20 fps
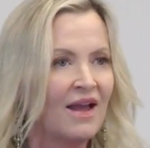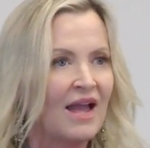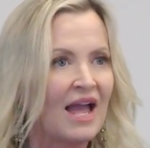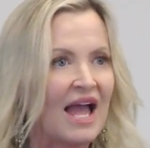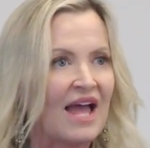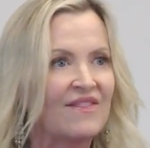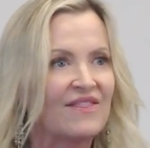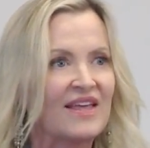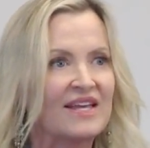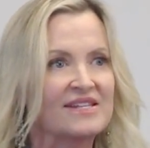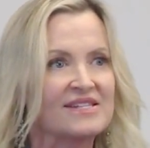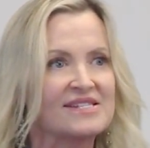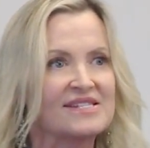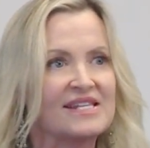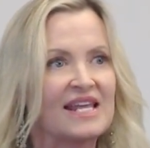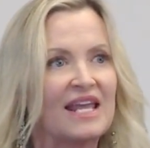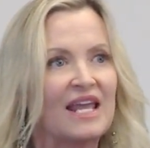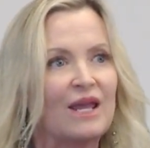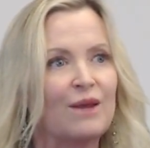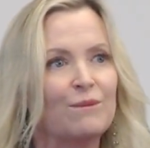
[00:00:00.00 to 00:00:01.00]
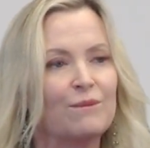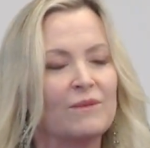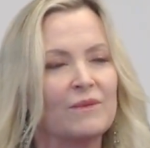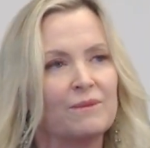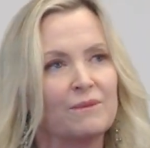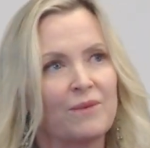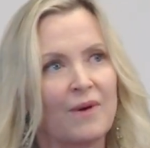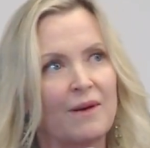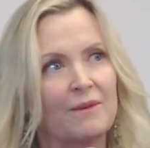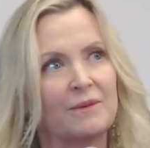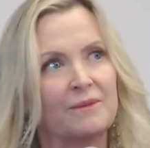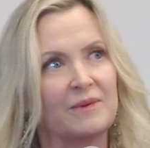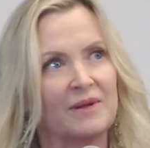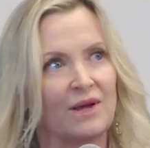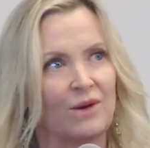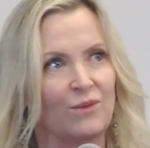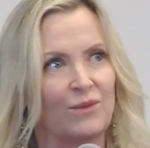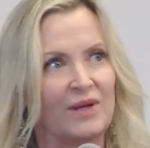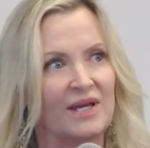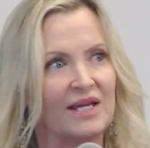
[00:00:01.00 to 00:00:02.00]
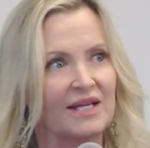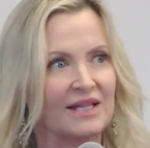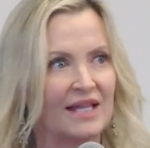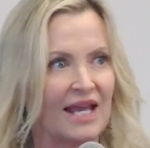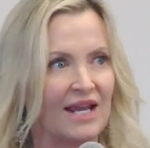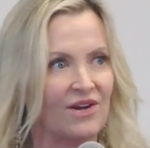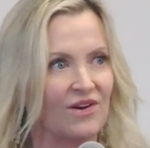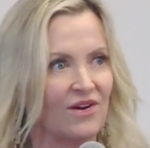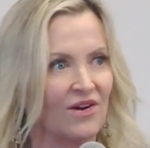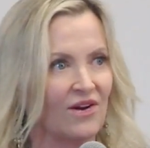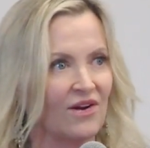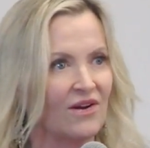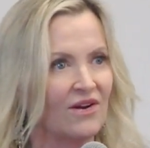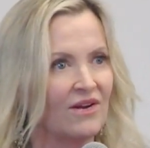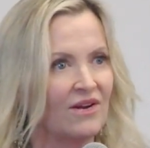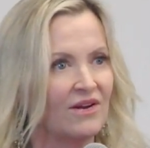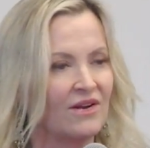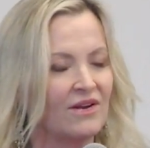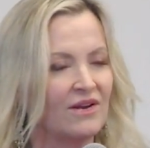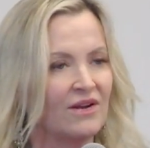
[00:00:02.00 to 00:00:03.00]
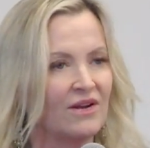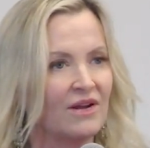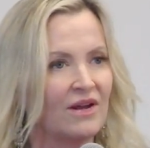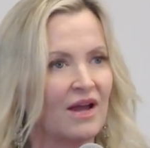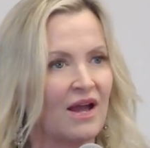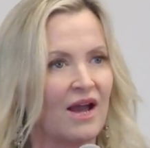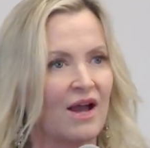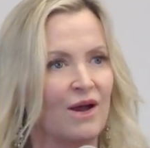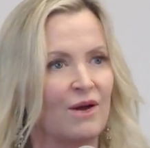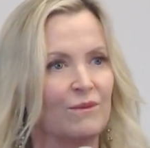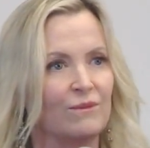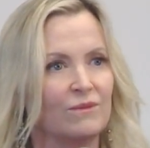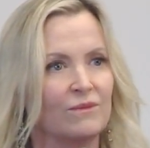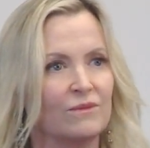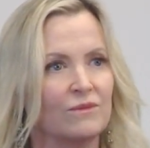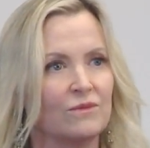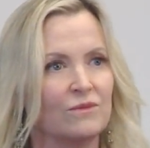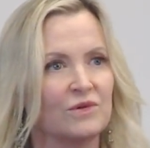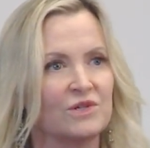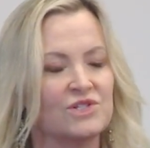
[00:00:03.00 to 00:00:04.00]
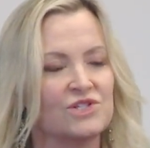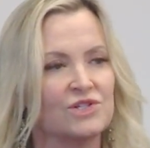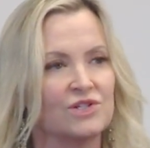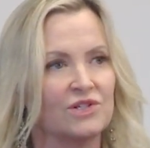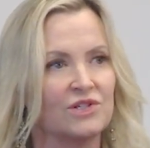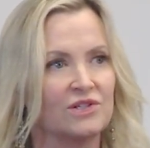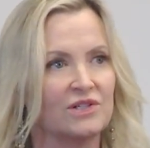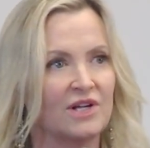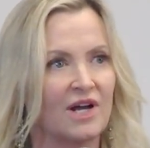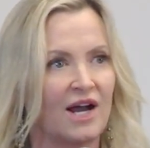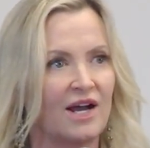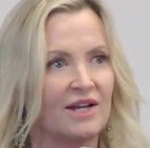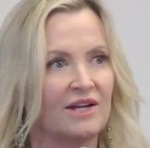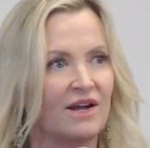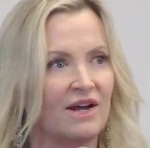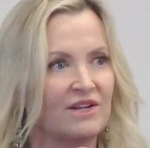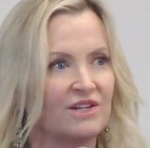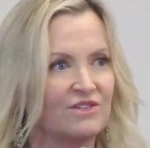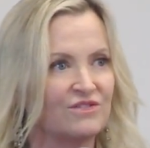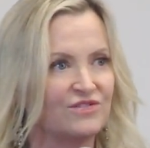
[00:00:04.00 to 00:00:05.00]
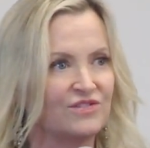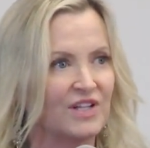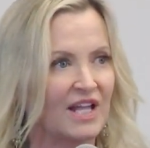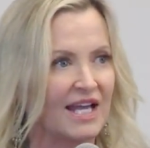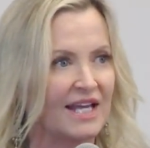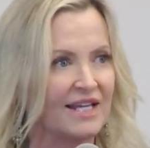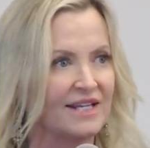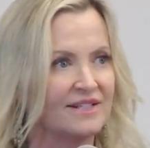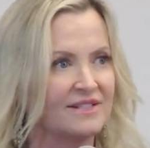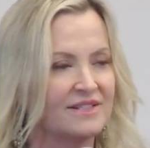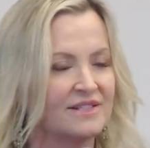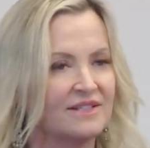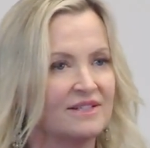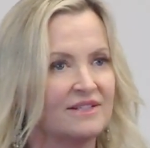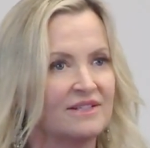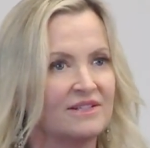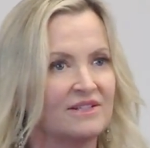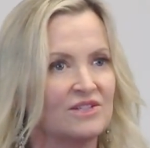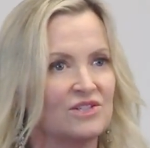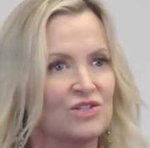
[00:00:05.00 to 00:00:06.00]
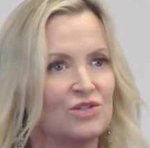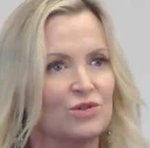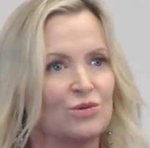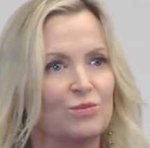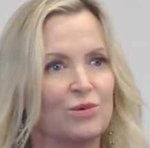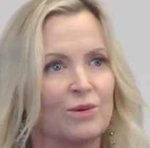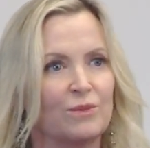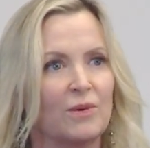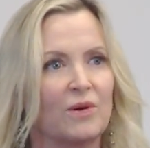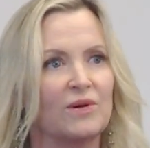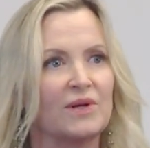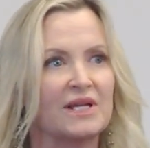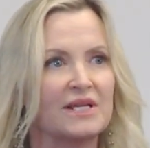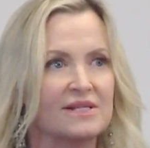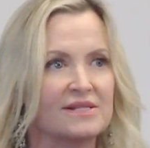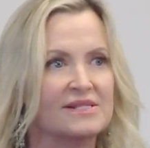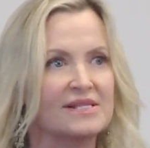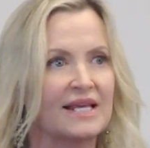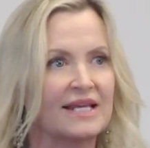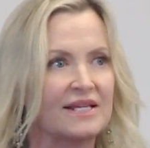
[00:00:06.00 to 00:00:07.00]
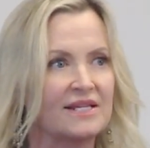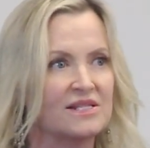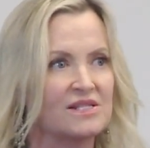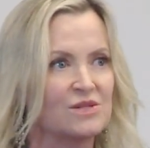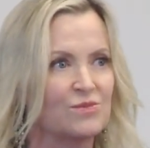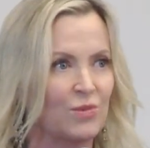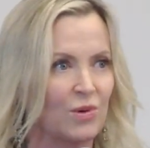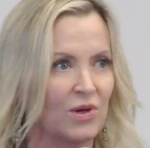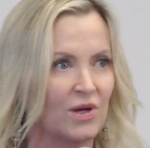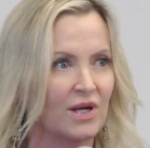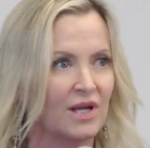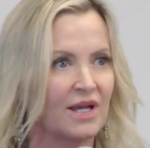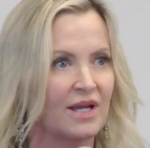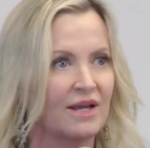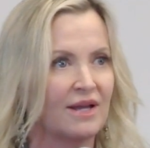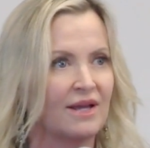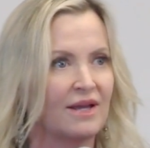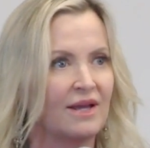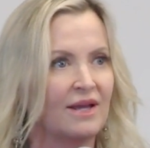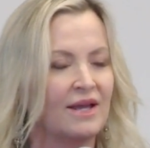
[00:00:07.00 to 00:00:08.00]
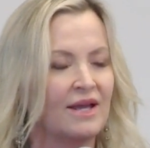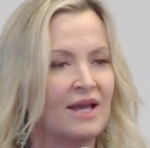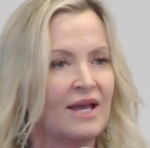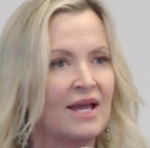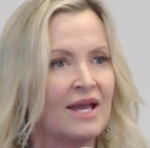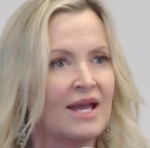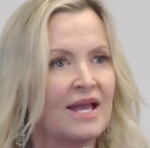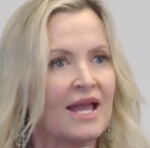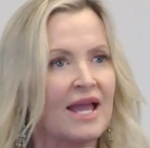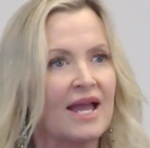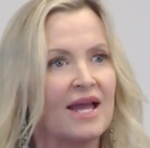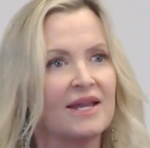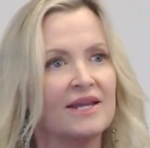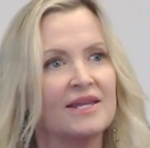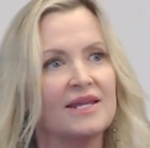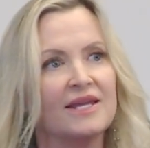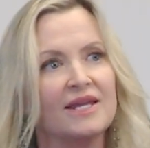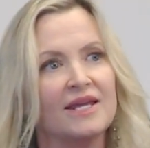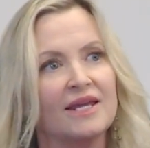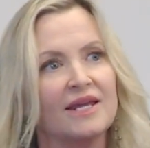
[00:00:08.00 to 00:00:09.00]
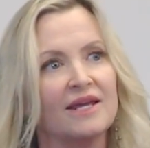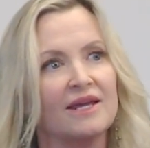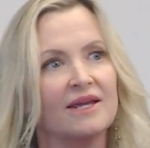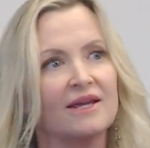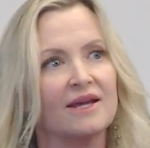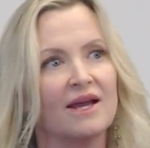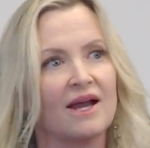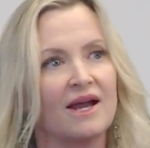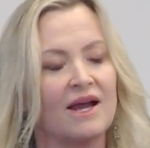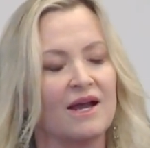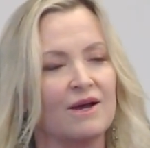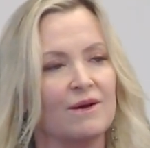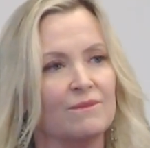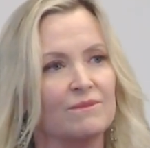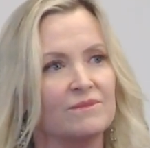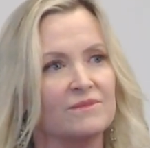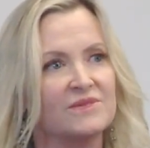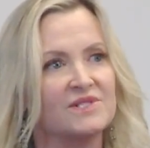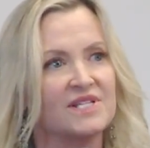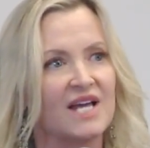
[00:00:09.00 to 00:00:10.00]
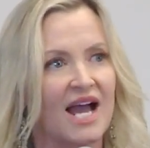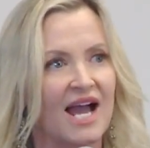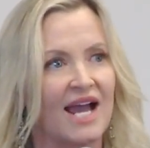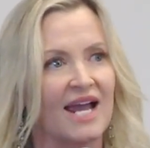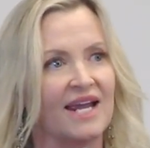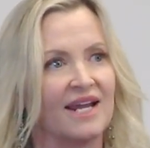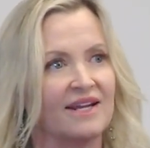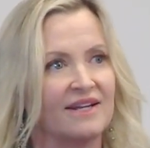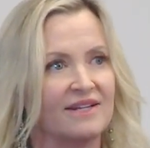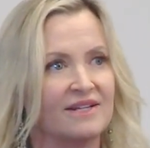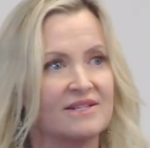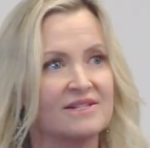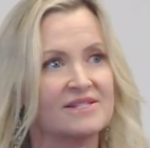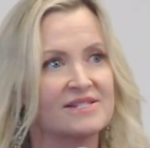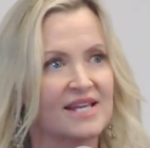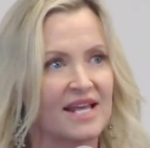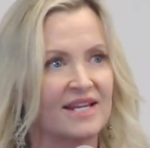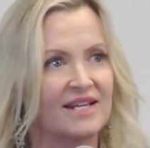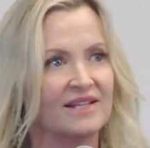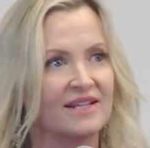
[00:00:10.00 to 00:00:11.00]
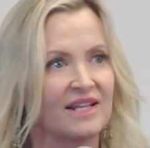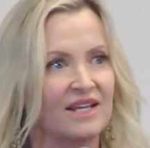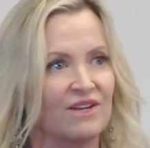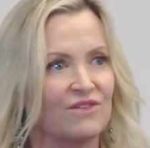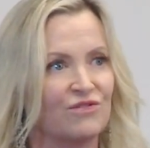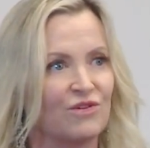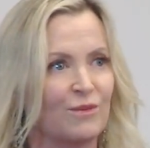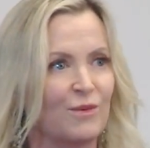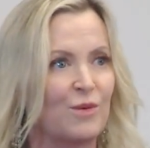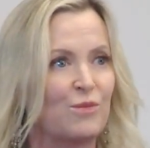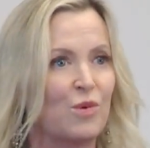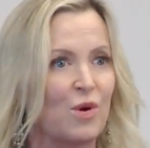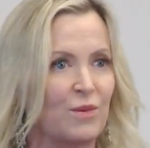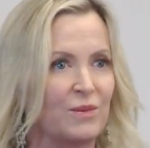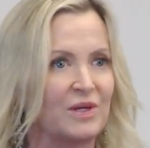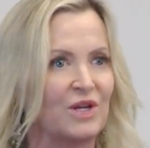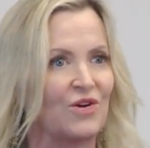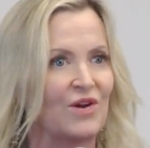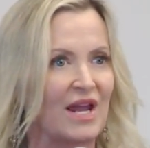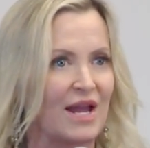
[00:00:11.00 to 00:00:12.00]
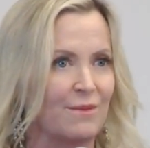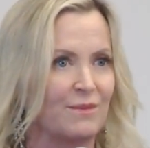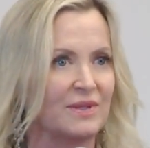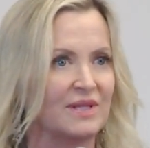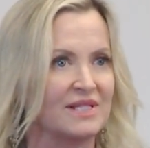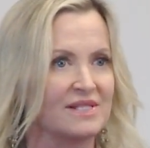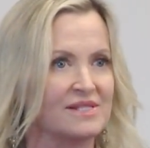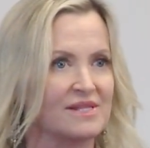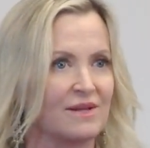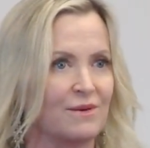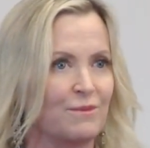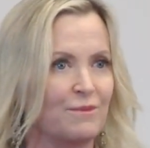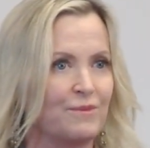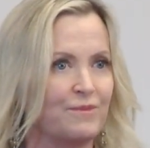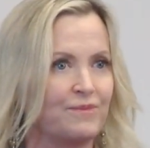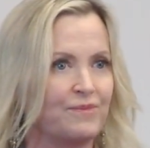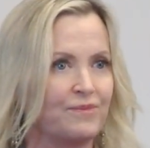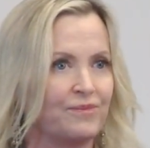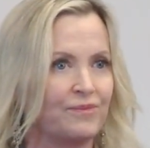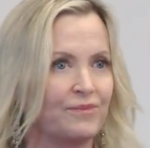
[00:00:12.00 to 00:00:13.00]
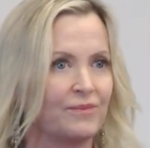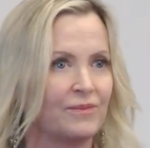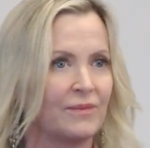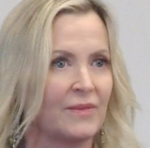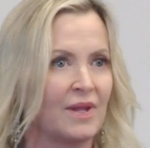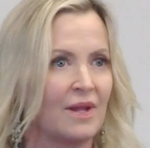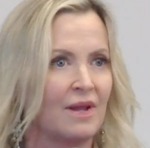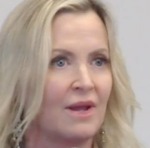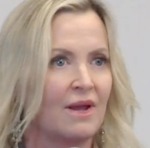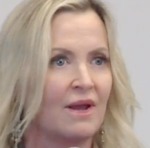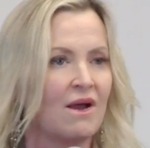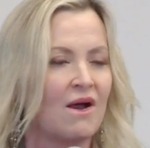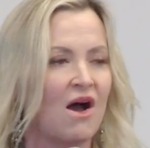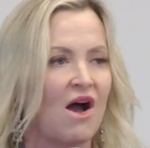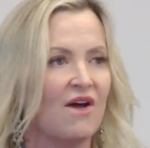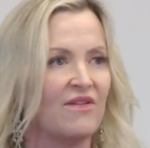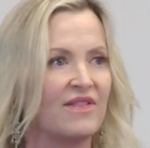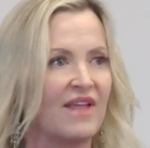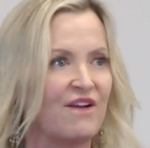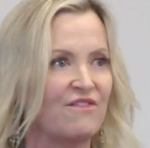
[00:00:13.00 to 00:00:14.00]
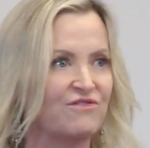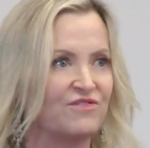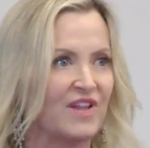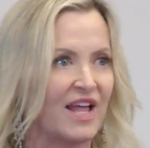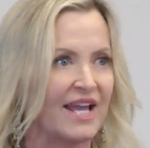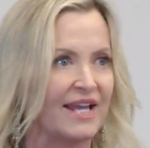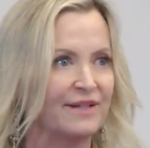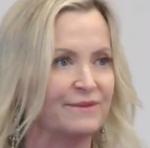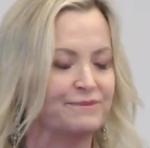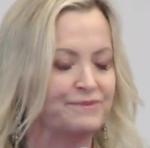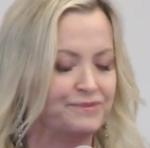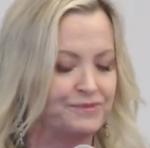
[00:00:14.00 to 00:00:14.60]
At that same, probably a week later, Richard got on a flight to promote his latest book. And he died suddenly from a pulmonary embolism on that flight.